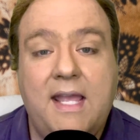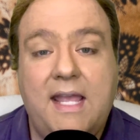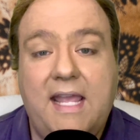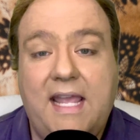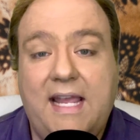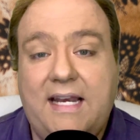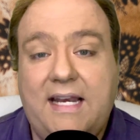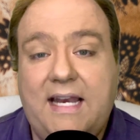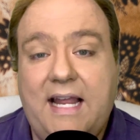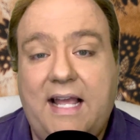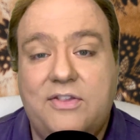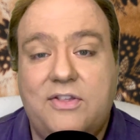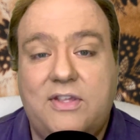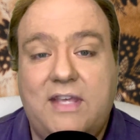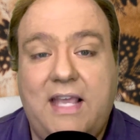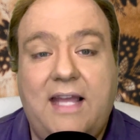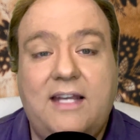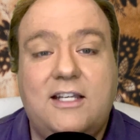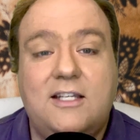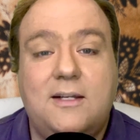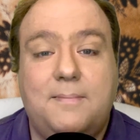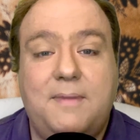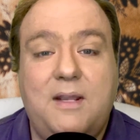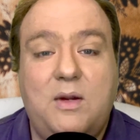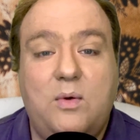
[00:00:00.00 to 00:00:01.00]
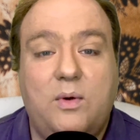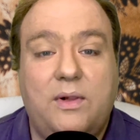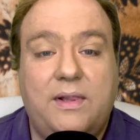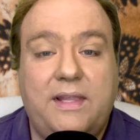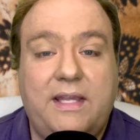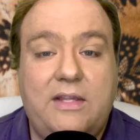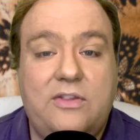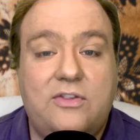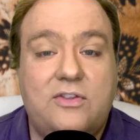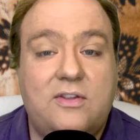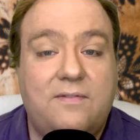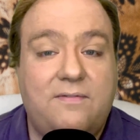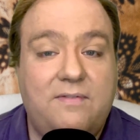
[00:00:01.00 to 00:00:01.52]
it has yet to be
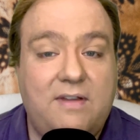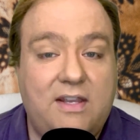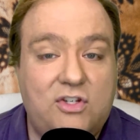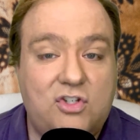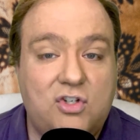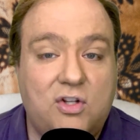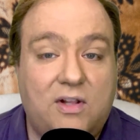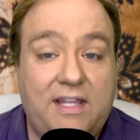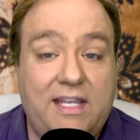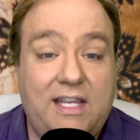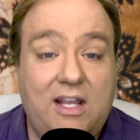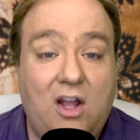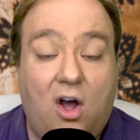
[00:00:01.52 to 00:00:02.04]
released officially